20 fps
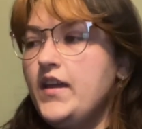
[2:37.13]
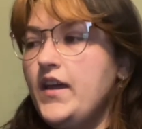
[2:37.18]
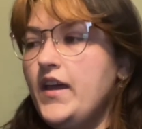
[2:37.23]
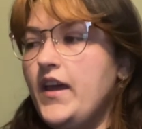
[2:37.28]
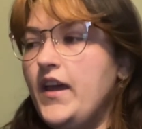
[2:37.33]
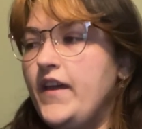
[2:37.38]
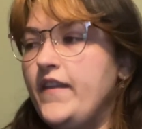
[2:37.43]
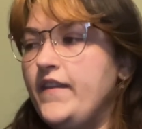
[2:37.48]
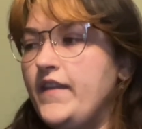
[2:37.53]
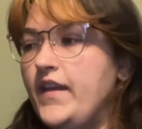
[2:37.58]

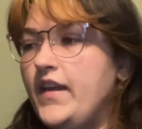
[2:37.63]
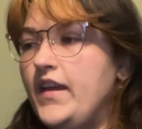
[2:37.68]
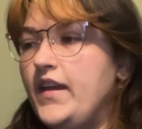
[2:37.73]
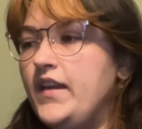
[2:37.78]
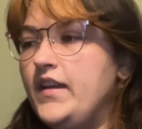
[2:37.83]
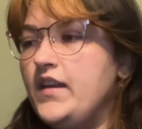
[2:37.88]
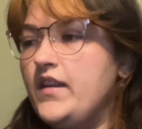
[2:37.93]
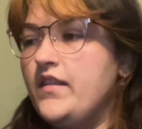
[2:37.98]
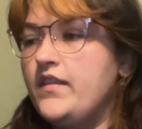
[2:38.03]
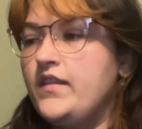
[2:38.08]
And
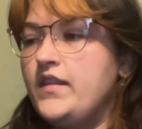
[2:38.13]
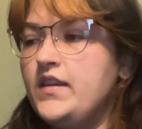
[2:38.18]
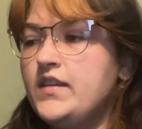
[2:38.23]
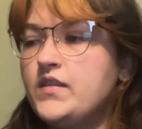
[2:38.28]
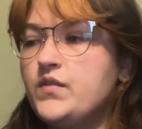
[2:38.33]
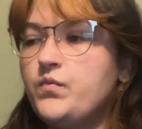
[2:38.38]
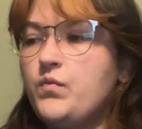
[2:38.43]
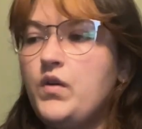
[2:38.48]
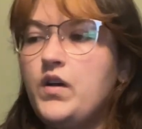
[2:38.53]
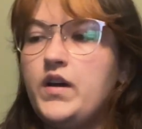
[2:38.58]
then
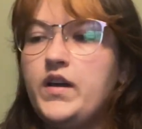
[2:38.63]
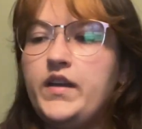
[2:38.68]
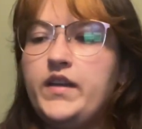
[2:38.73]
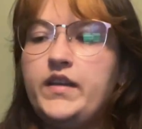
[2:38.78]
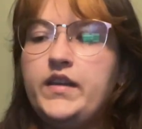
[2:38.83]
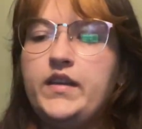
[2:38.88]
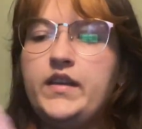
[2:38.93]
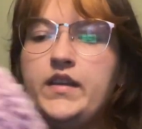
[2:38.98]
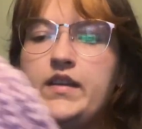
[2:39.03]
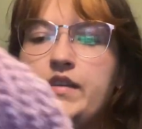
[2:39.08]
this one
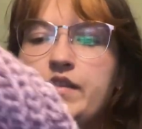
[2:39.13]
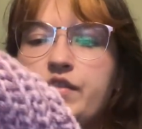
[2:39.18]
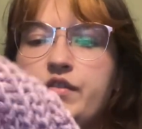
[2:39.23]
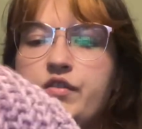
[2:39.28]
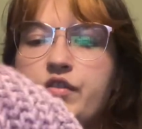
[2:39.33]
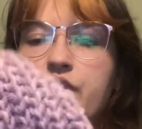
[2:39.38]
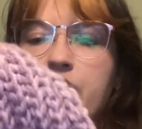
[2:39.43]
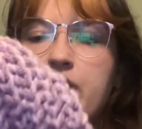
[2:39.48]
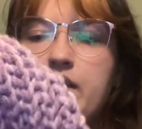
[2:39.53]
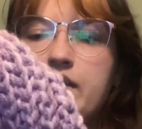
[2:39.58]
is
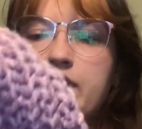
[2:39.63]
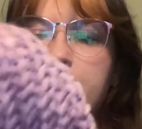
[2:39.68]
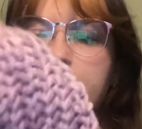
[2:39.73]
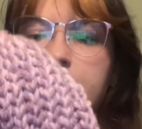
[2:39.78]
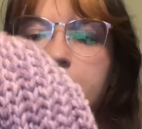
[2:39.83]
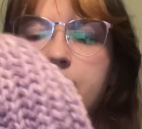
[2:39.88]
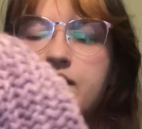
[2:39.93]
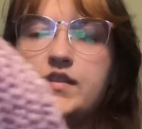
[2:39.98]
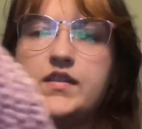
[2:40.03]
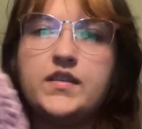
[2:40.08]

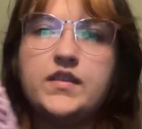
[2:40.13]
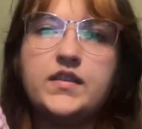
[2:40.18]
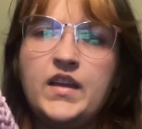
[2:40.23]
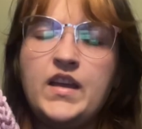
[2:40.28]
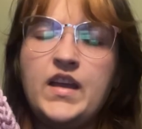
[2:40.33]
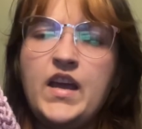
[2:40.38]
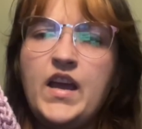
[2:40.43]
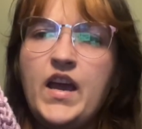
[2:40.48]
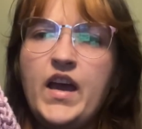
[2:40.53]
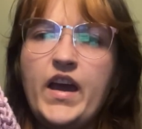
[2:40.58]
just,
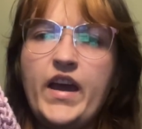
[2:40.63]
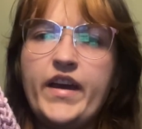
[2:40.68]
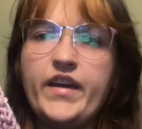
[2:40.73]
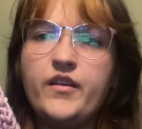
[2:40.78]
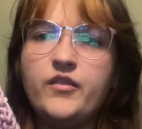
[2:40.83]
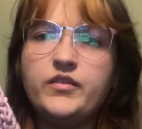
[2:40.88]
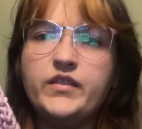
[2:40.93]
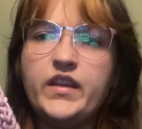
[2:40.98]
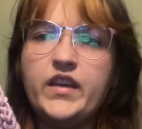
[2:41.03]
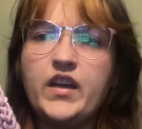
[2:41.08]
I
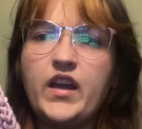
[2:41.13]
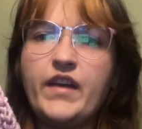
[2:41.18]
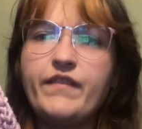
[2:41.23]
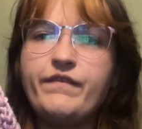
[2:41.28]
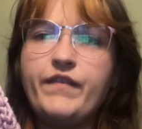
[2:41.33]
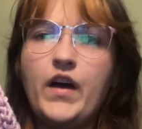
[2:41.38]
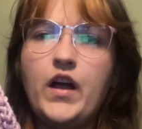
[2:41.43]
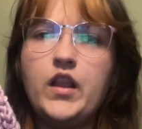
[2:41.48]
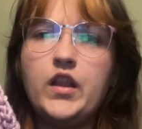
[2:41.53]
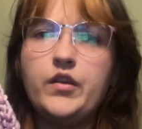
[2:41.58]
don't think I
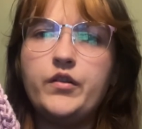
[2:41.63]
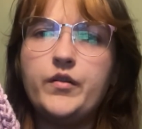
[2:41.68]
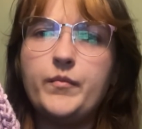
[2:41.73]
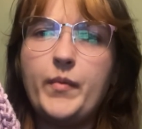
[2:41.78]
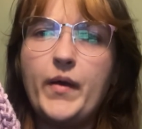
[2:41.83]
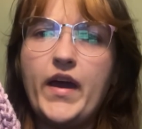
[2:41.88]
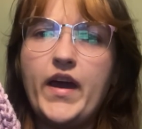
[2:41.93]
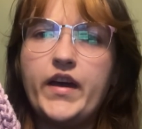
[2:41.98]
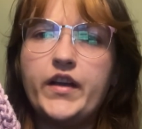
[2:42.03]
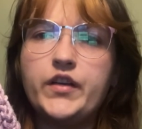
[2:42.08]
followed a
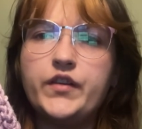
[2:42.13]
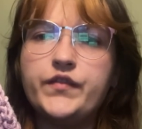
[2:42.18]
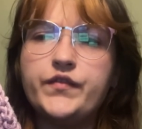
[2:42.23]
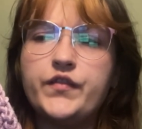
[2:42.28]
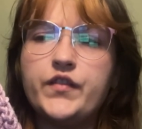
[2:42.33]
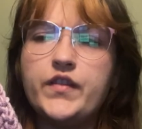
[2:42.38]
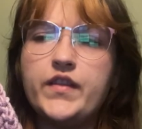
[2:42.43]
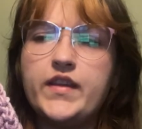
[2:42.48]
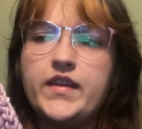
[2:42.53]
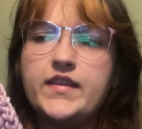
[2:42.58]
pattern
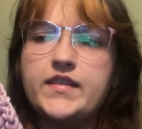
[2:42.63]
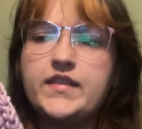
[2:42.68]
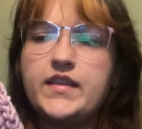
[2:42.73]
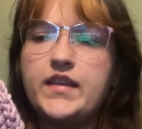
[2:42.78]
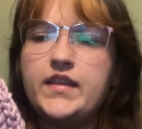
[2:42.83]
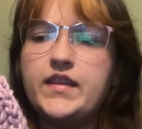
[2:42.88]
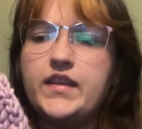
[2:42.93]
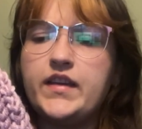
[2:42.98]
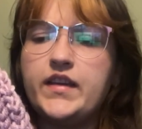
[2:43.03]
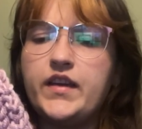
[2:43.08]
for this. I
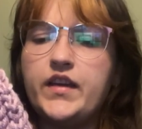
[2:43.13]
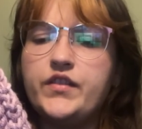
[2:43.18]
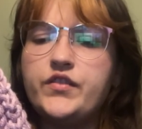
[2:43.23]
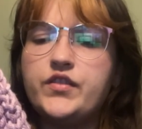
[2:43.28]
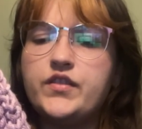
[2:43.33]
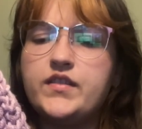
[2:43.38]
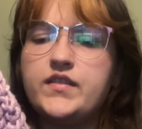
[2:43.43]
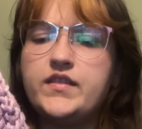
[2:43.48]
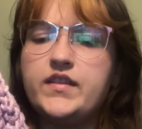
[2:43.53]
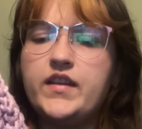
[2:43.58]
think I
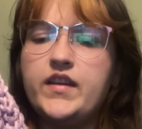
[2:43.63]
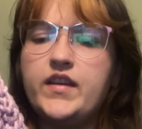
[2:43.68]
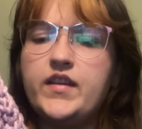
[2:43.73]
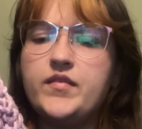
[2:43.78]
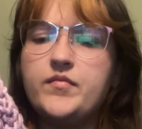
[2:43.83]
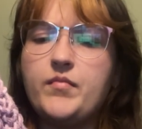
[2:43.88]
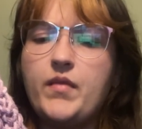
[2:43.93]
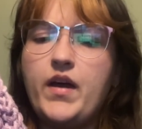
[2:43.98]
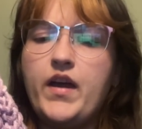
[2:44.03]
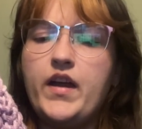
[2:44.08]
just did
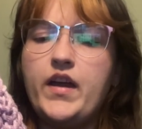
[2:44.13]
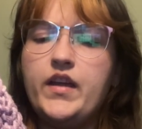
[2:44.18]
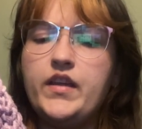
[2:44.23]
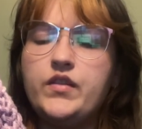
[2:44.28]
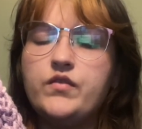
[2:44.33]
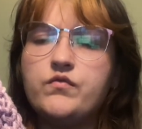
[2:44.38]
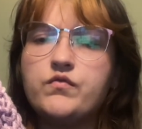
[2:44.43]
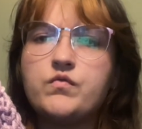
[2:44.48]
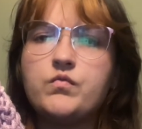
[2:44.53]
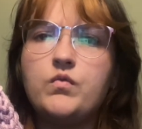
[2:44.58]
my
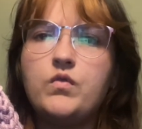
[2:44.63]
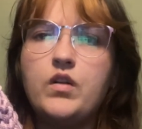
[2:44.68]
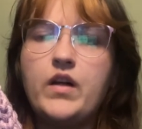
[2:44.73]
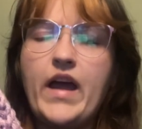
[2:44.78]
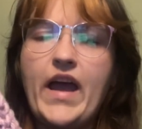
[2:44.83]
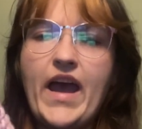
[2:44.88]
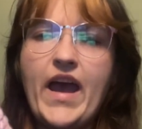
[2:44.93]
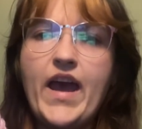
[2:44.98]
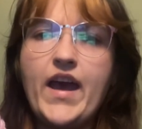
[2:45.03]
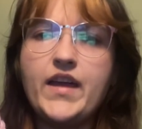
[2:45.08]
usual
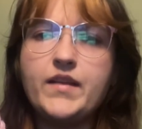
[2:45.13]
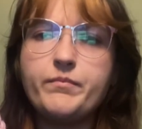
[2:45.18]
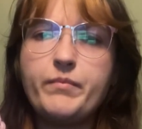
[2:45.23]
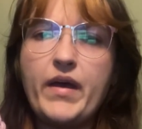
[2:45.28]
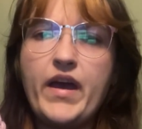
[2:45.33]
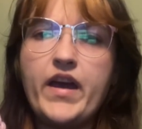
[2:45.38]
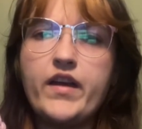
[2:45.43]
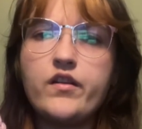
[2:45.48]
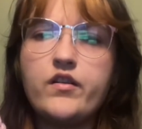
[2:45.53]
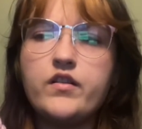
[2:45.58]
hat
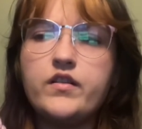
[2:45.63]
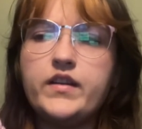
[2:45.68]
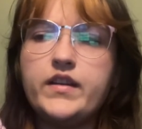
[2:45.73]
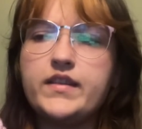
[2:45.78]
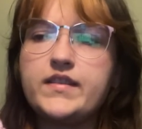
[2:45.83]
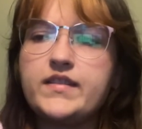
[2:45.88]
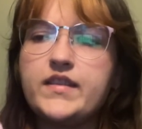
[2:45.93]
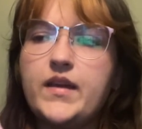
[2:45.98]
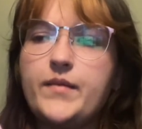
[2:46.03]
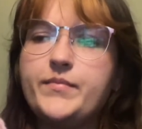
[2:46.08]
pattern,
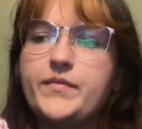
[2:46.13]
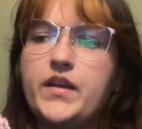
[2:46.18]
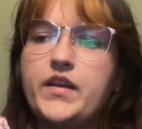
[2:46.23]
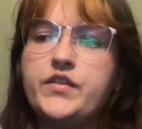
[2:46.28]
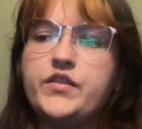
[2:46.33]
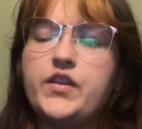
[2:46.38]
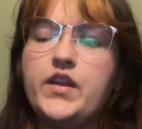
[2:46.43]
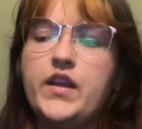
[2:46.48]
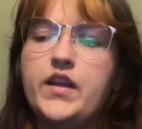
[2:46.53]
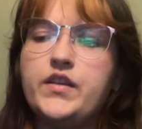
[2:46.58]
except I
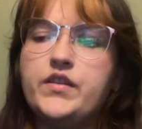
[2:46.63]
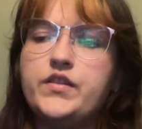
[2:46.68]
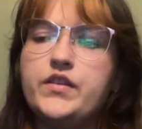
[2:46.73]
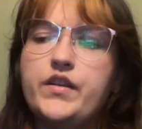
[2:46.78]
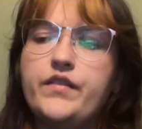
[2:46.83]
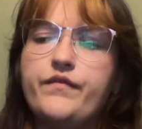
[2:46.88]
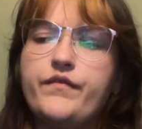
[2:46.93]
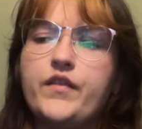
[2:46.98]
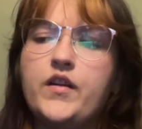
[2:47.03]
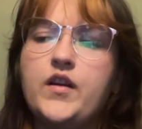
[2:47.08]
changed
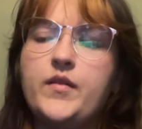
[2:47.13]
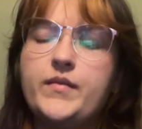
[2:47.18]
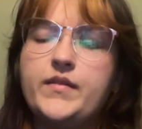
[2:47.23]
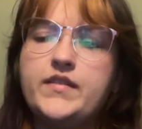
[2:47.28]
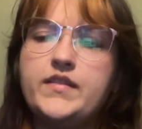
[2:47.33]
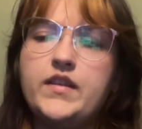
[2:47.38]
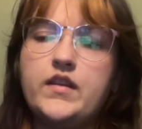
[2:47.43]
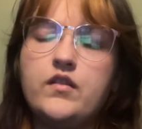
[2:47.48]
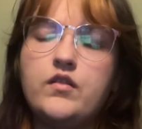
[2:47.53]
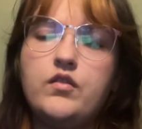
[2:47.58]
it from a
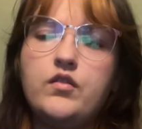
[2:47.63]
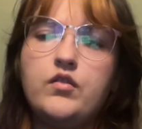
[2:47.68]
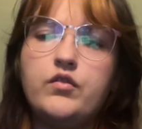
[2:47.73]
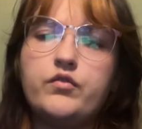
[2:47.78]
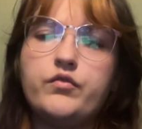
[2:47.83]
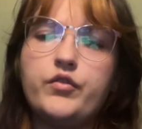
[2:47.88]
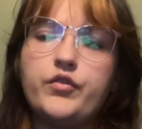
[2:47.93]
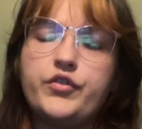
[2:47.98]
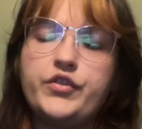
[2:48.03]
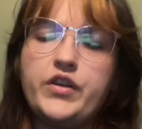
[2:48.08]
single
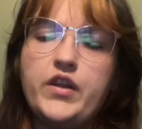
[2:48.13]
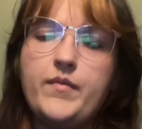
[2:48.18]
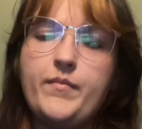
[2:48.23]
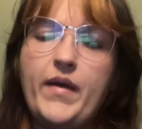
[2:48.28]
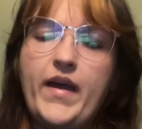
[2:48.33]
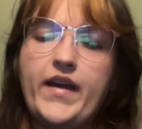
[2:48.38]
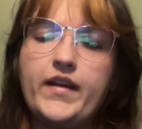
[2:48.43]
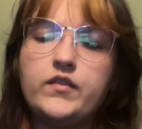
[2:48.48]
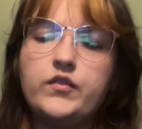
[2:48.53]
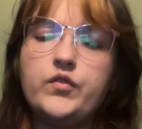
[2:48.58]
crochet
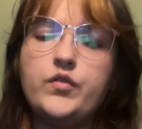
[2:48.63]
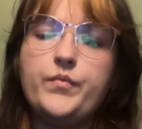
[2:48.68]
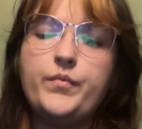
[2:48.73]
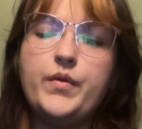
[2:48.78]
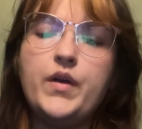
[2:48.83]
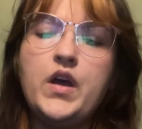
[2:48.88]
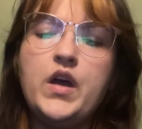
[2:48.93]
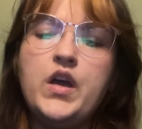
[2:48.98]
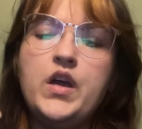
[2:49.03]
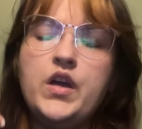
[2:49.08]
back loop
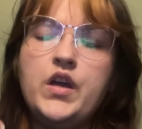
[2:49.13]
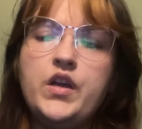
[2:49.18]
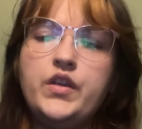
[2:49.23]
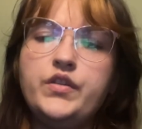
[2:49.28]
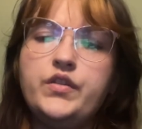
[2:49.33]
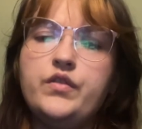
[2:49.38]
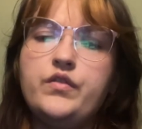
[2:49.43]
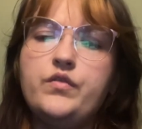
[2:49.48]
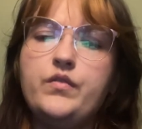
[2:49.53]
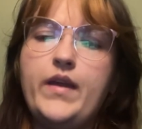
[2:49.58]

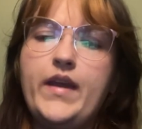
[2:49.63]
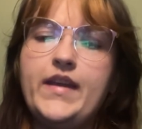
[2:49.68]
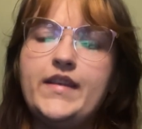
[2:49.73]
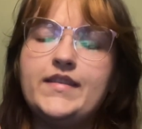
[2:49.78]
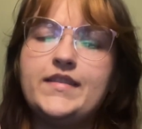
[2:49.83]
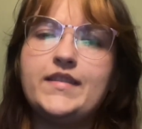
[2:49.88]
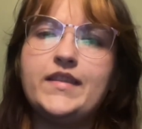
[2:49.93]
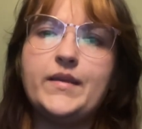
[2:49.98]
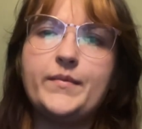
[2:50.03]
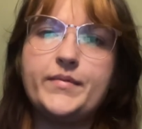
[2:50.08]
to a
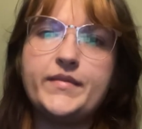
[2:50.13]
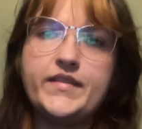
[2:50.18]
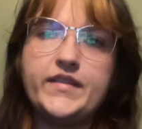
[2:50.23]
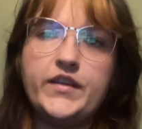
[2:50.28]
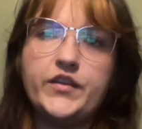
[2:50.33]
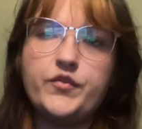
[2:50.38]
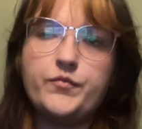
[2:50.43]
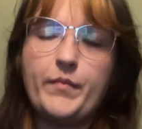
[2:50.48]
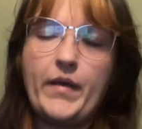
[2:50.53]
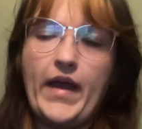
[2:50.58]
slip
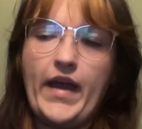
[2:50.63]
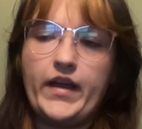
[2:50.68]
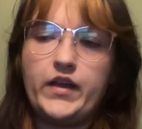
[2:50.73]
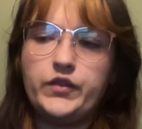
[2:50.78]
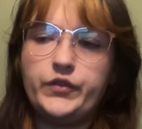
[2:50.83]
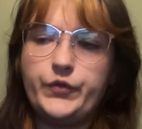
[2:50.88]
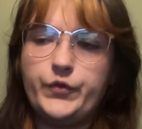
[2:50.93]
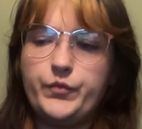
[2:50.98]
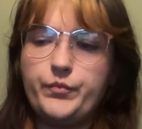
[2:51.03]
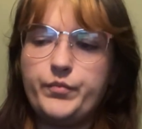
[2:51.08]
stitch back
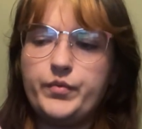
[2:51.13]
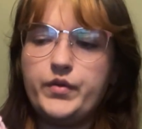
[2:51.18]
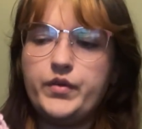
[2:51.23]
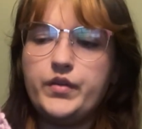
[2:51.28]
loop.